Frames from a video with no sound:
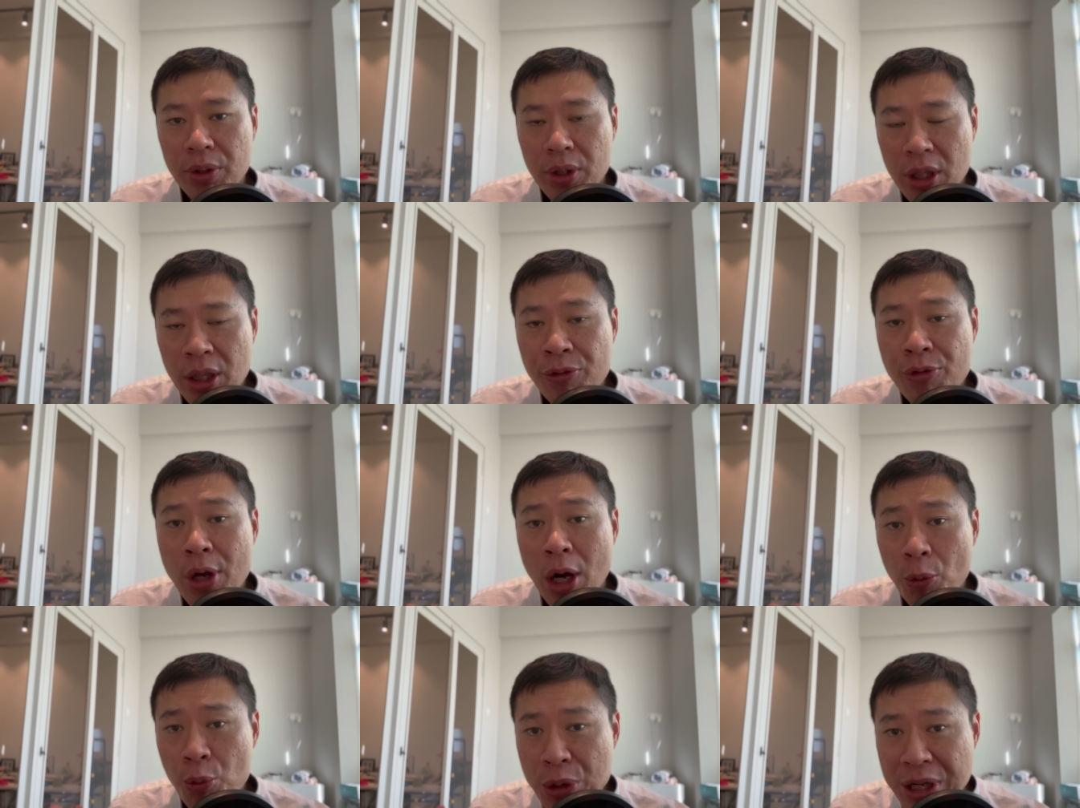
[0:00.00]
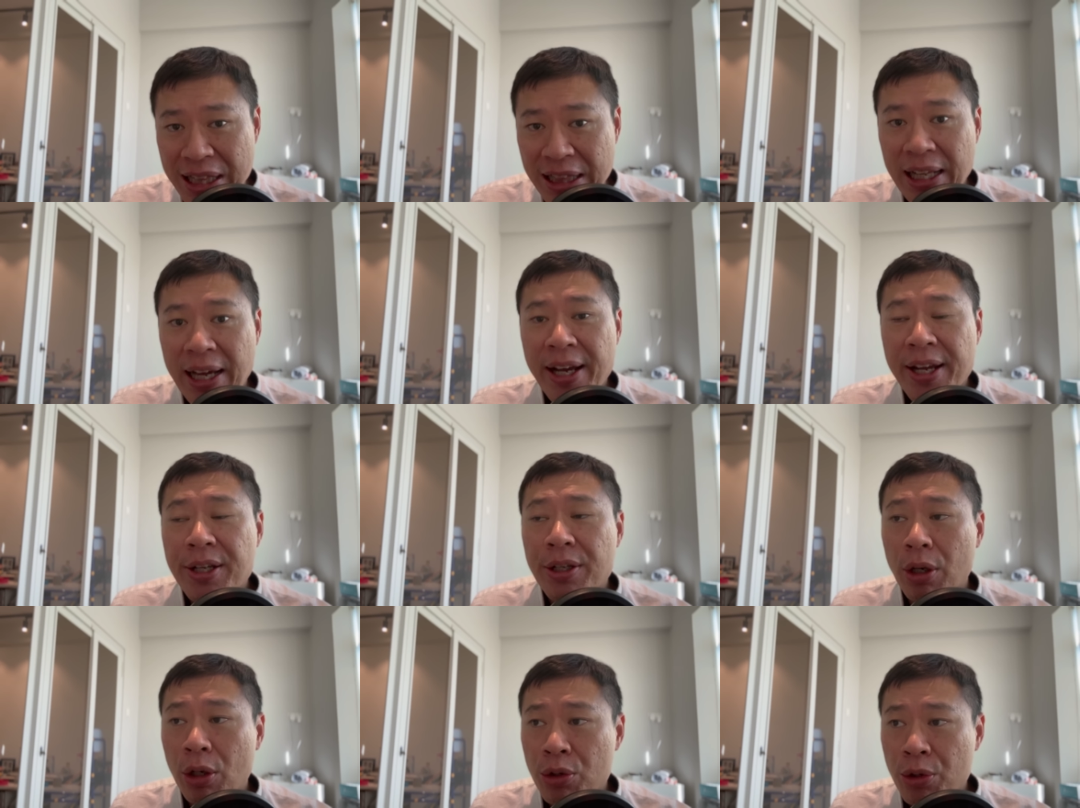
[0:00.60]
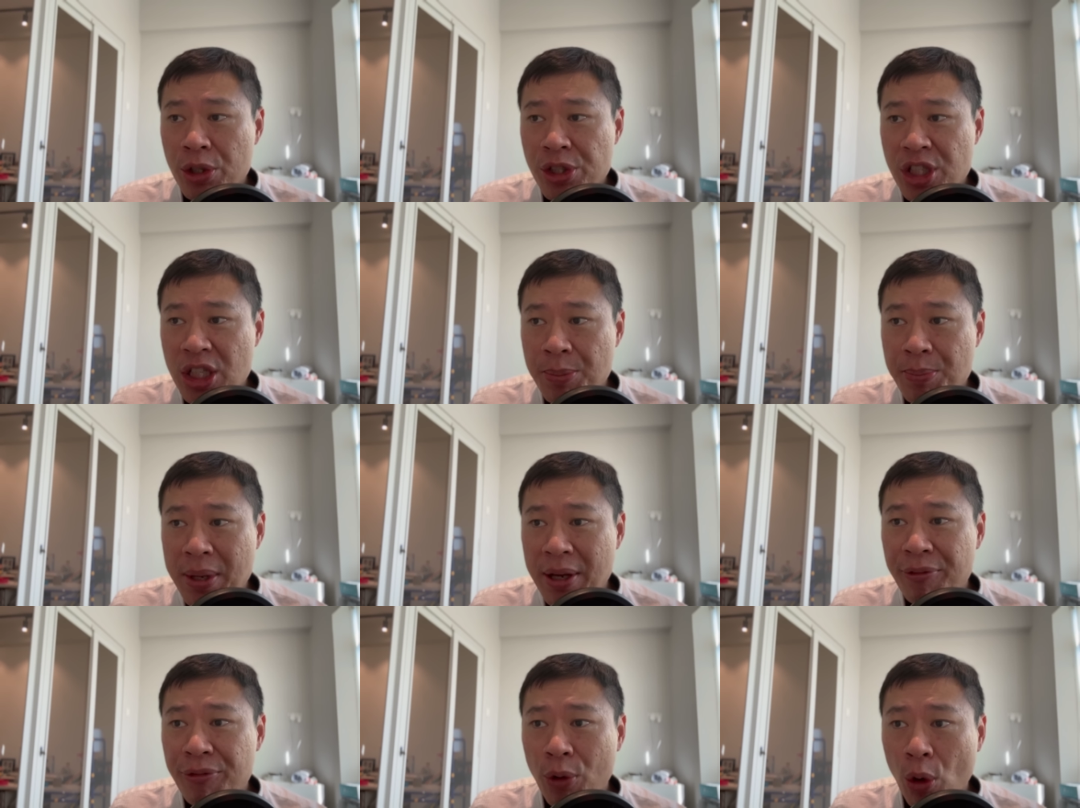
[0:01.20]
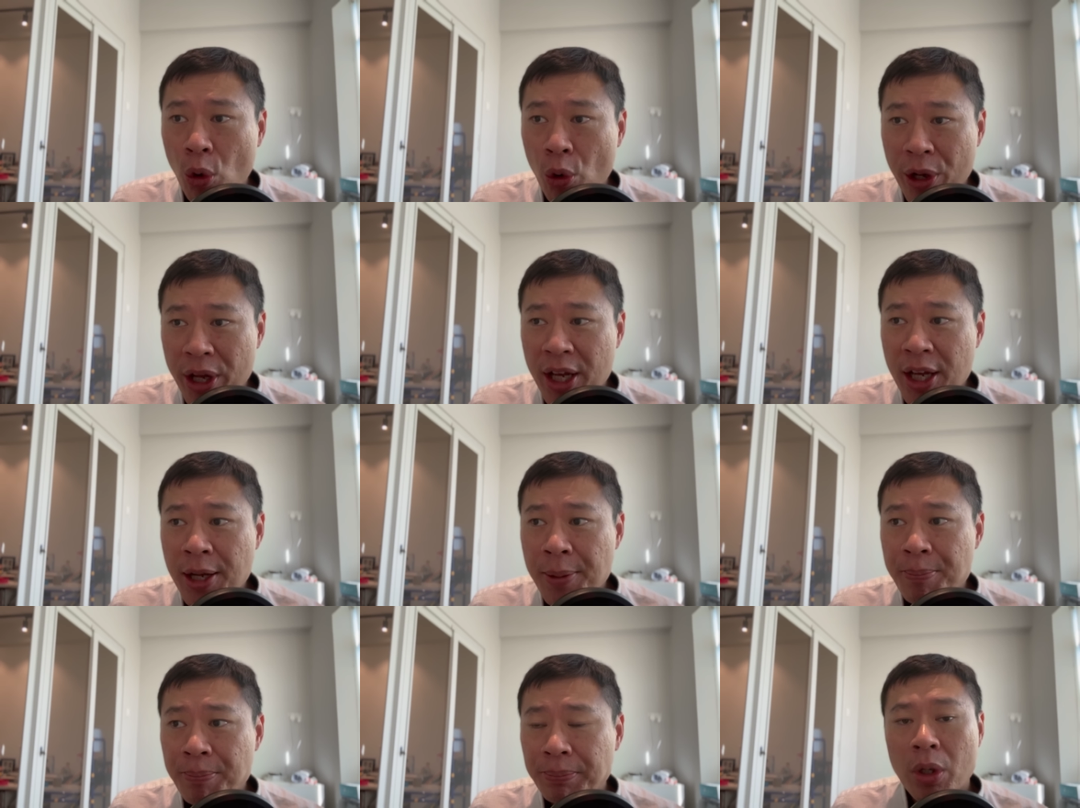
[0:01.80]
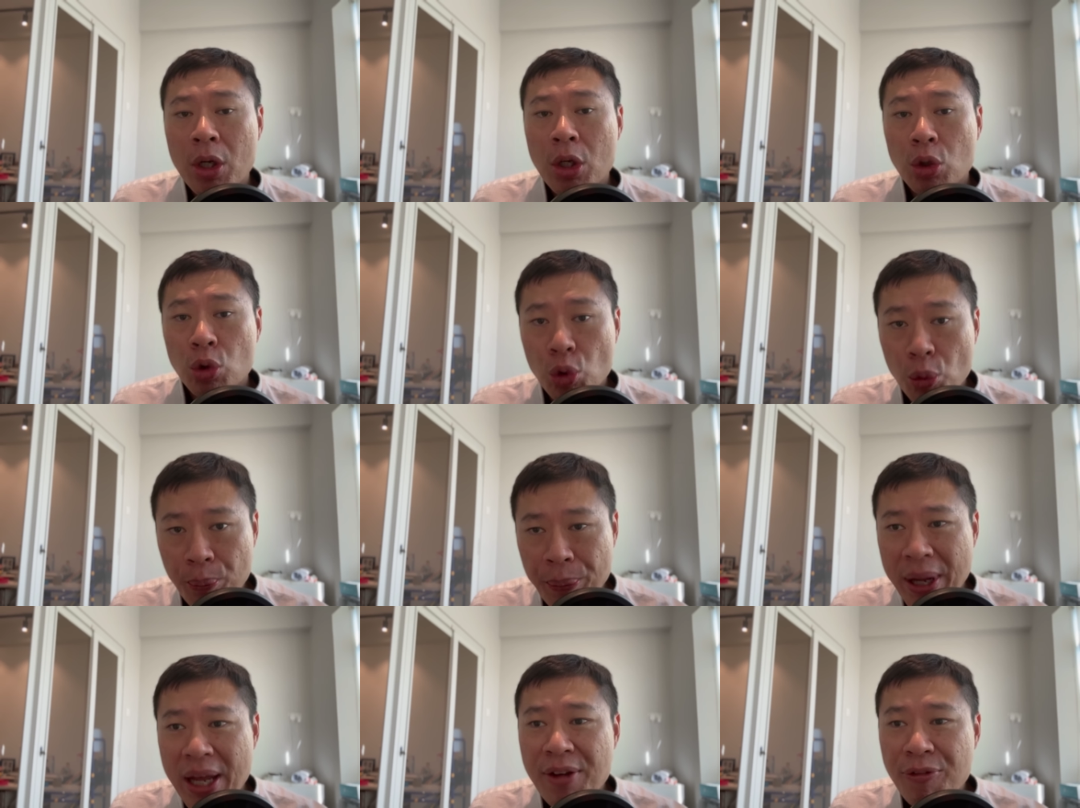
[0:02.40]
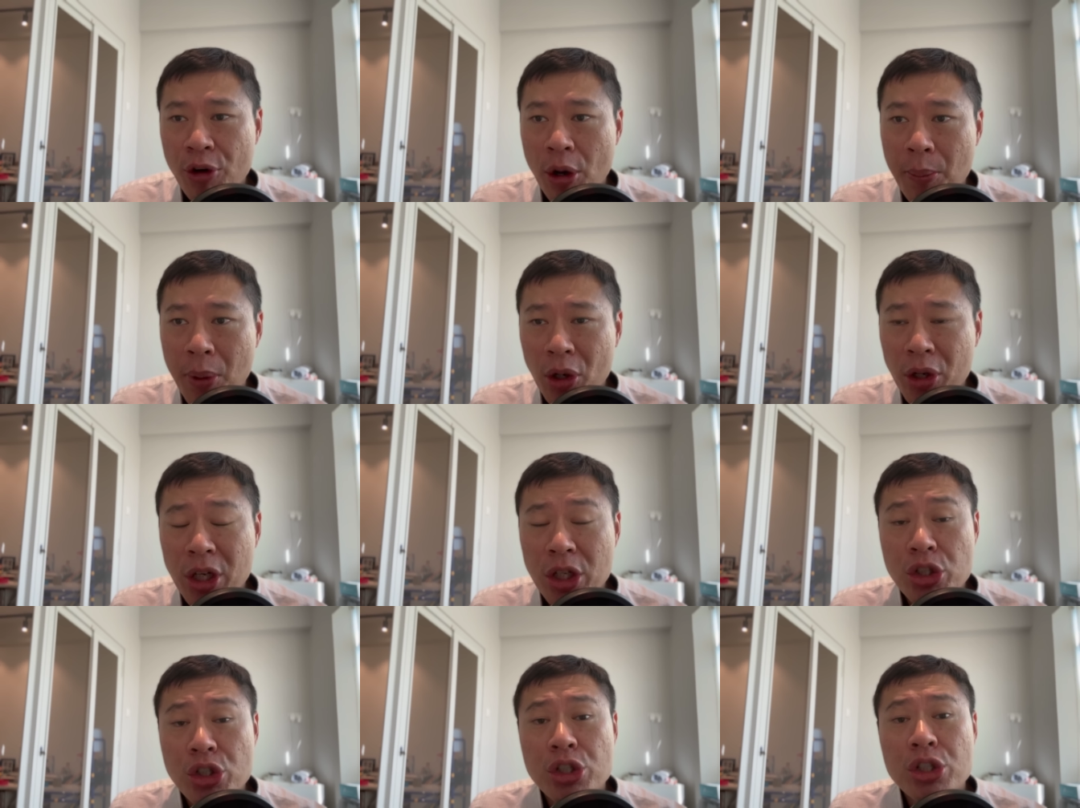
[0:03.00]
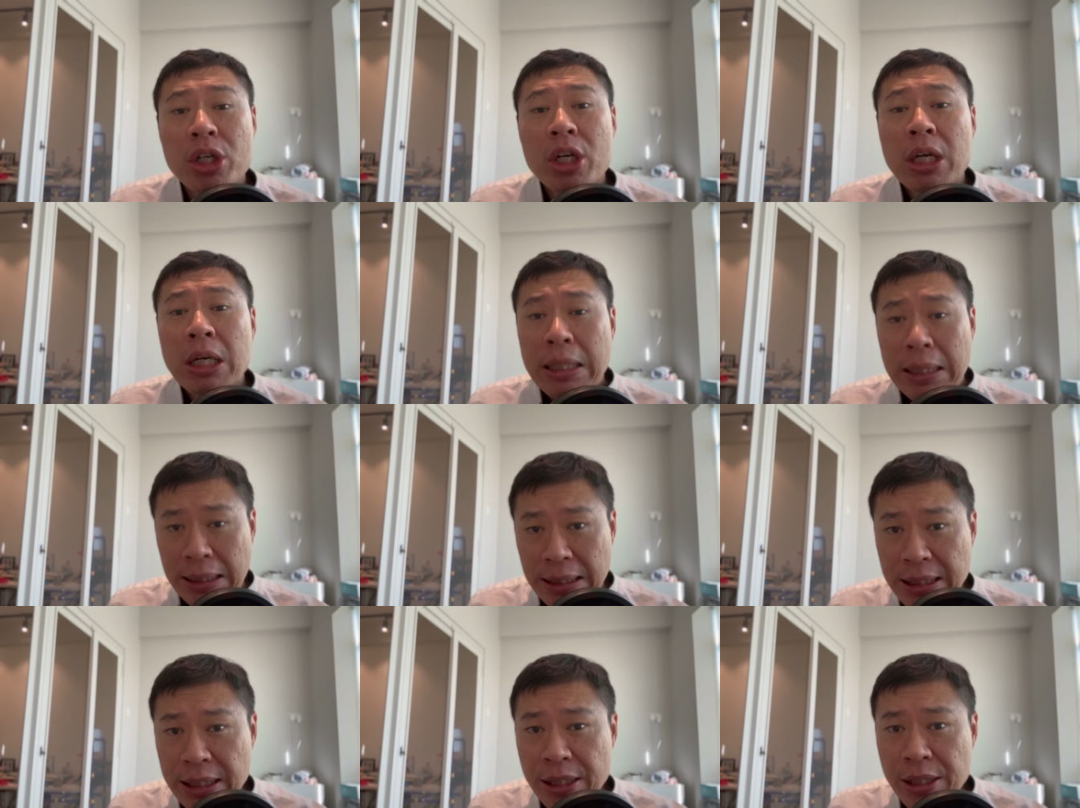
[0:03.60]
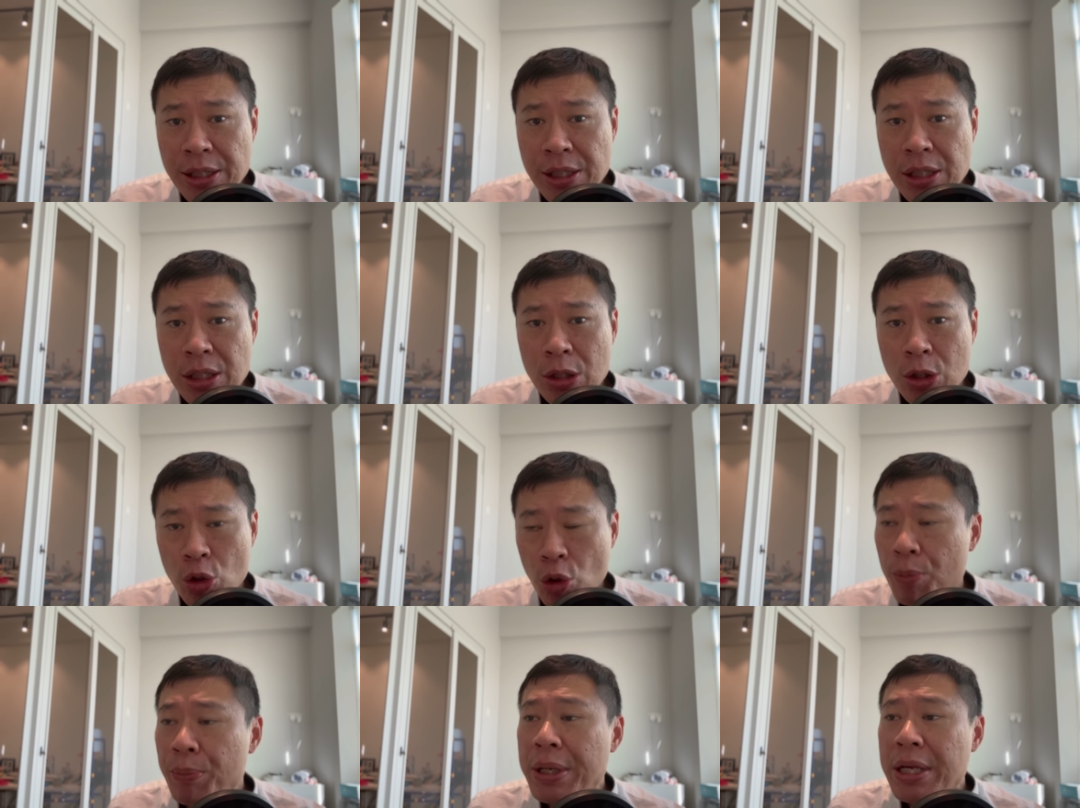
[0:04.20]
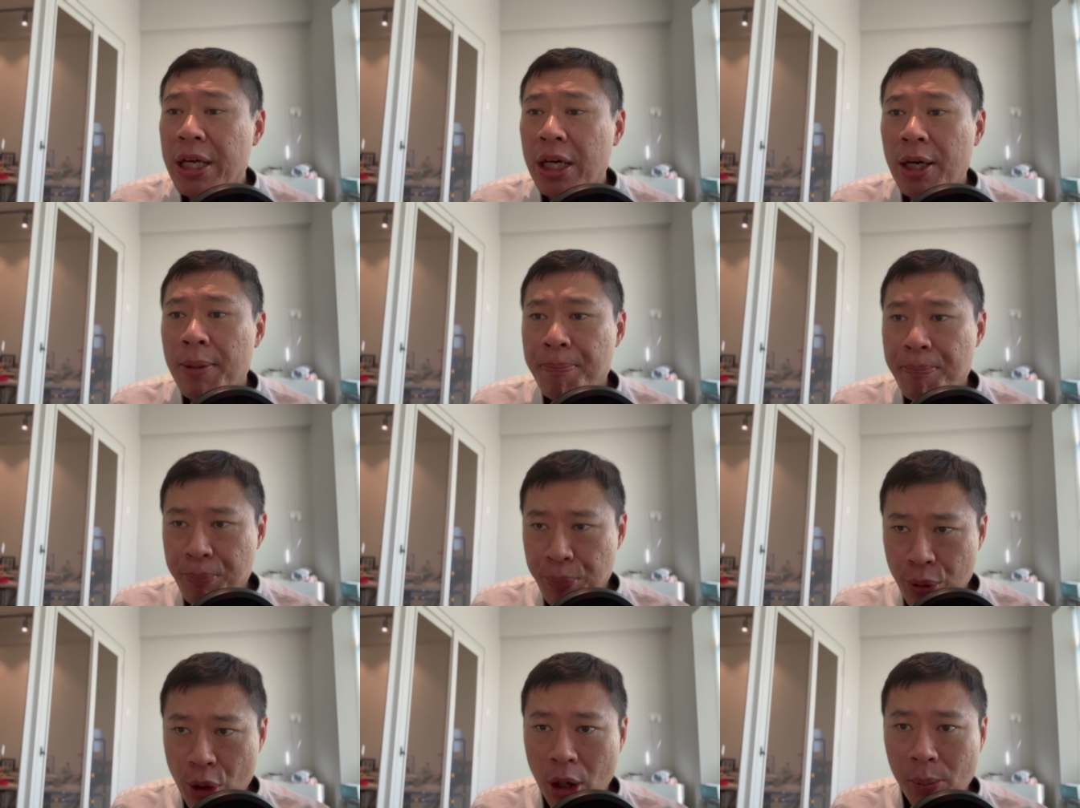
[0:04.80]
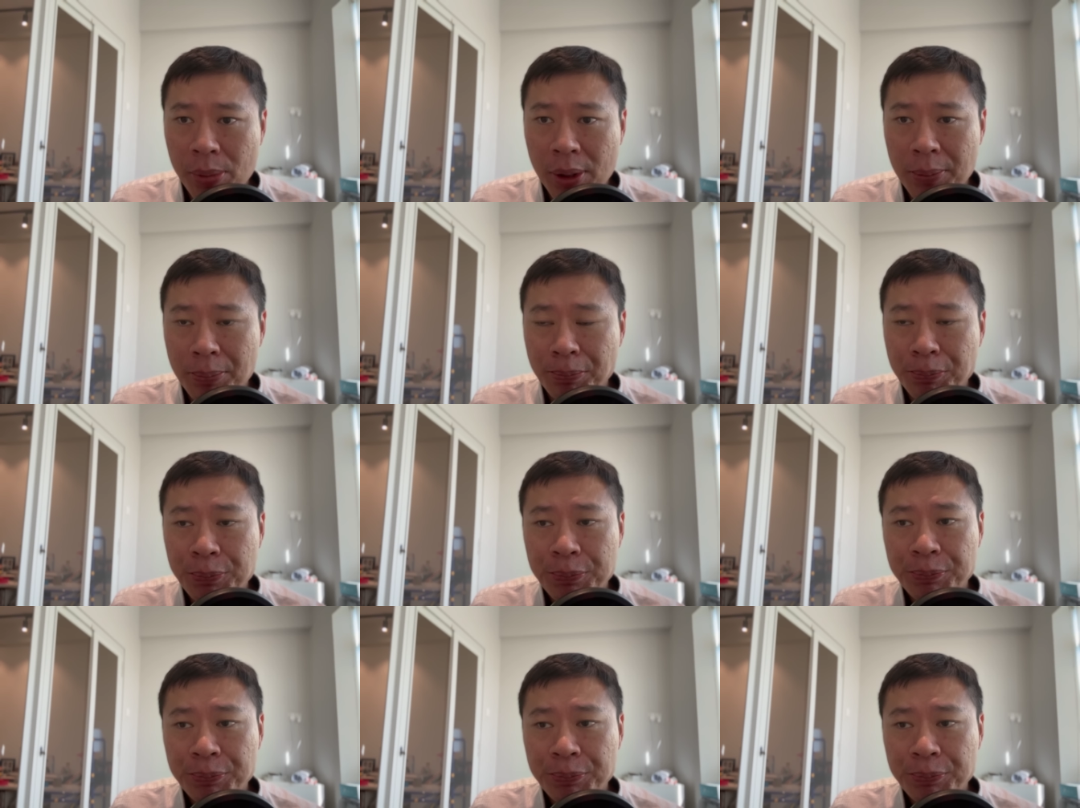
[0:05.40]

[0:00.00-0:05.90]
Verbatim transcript: if you are reliant on your C P F O A to pay for mortgage, this could be a problem.